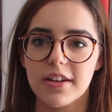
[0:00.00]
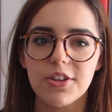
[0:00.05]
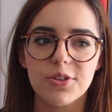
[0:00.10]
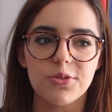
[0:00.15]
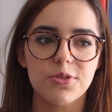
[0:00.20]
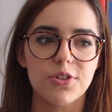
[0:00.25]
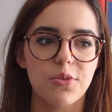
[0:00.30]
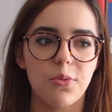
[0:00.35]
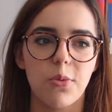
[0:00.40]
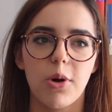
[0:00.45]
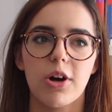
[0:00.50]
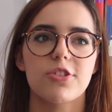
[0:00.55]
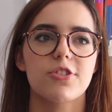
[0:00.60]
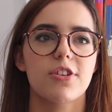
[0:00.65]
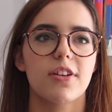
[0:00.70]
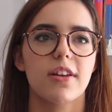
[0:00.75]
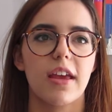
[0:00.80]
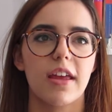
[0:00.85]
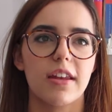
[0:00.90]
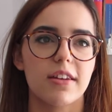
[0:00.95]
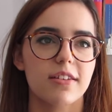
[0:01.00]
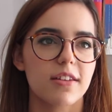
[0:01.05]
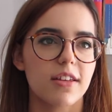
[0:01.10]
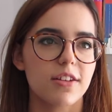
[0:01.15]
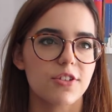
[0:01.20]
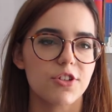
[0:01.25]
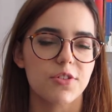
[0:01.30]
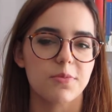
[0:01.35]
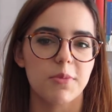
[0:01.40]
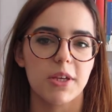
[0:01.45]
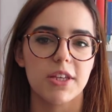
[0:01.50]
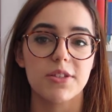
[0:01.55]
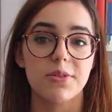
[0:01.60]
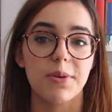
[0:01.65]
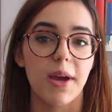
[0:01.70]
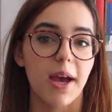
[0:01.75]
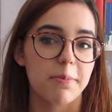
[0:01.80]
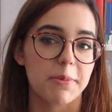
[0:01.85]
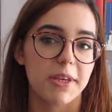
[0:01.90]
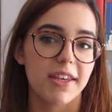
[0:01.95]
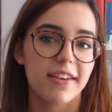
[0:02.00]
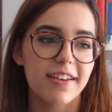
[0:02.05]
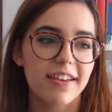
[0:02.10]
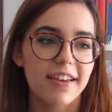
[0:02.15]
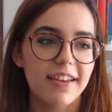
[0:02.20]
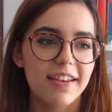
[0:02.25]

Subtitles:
You just watch it and it just makes you happy.